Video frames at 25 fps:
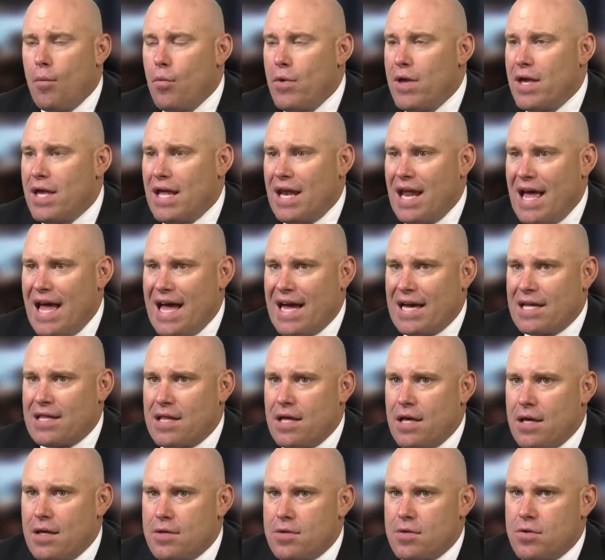We get
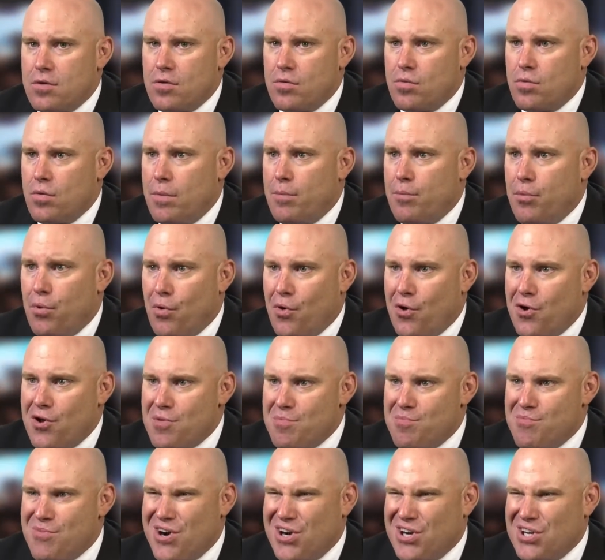access to
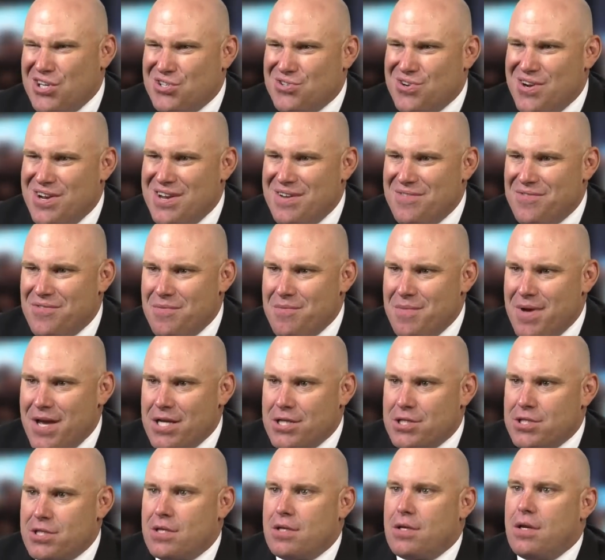reports, market trend
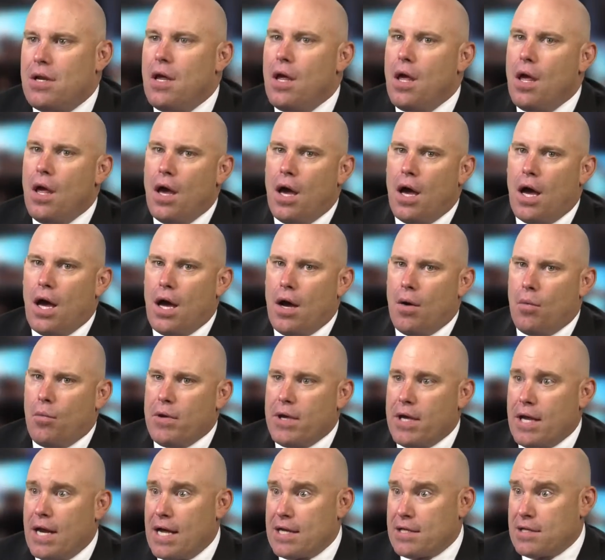information.
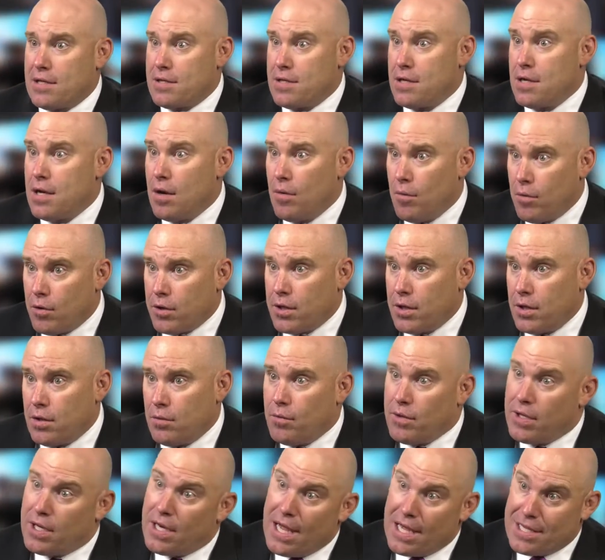We get access to
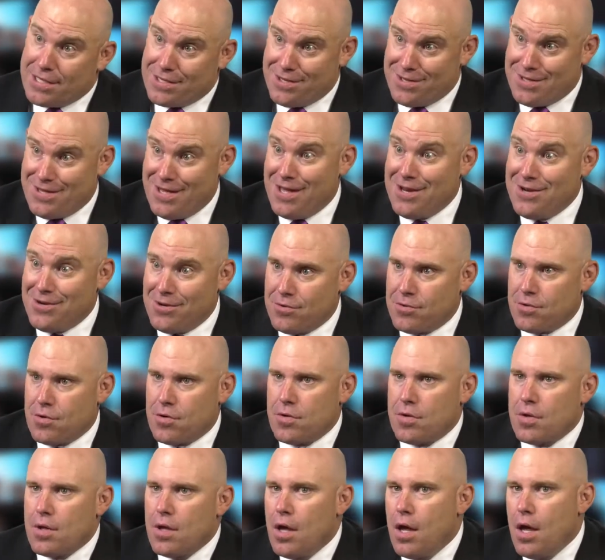networking. We get access to end
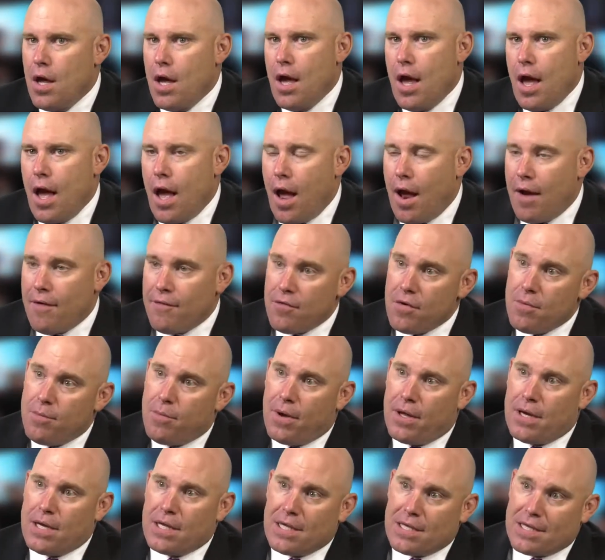users.
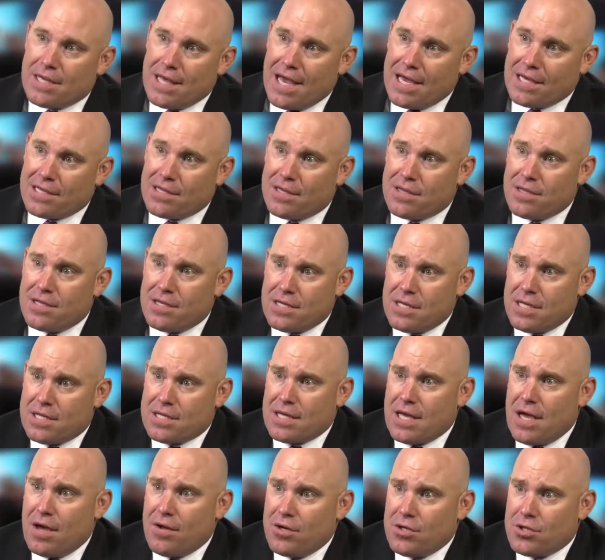Everybody gets access to
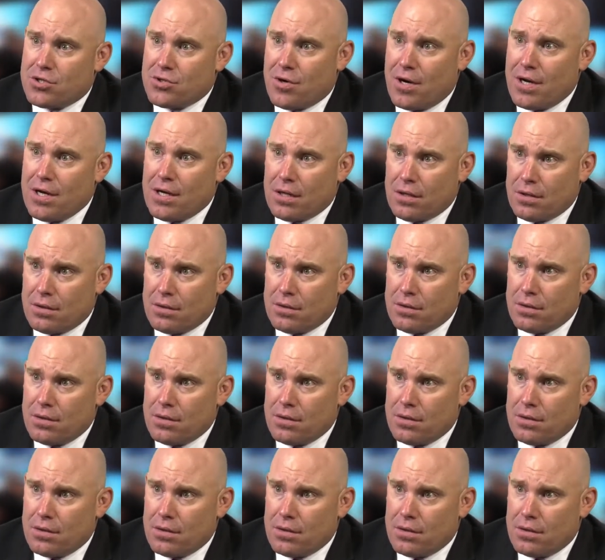discount and training.